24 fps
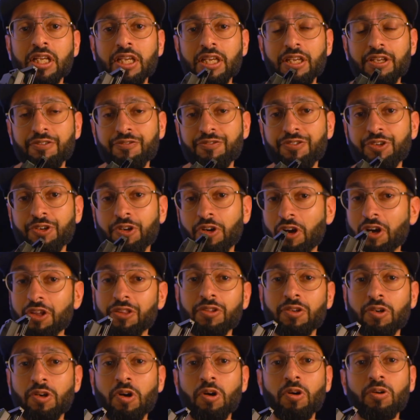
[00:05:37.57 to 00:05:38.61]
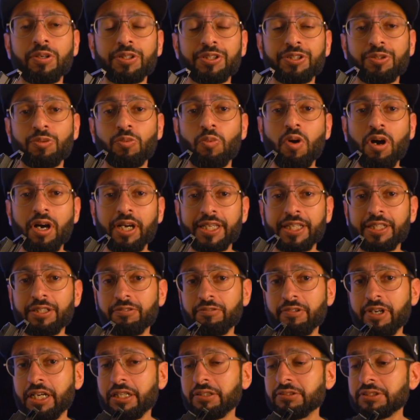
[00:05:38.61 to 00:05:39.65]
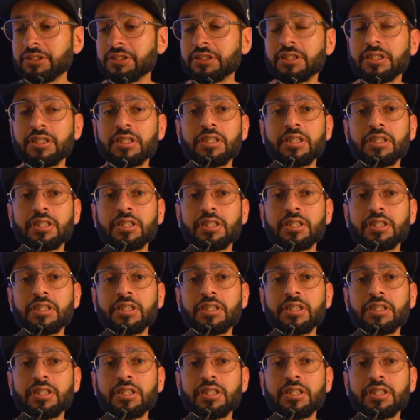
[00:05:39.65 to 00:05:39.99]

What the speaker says: if you're on the go and you're walking around.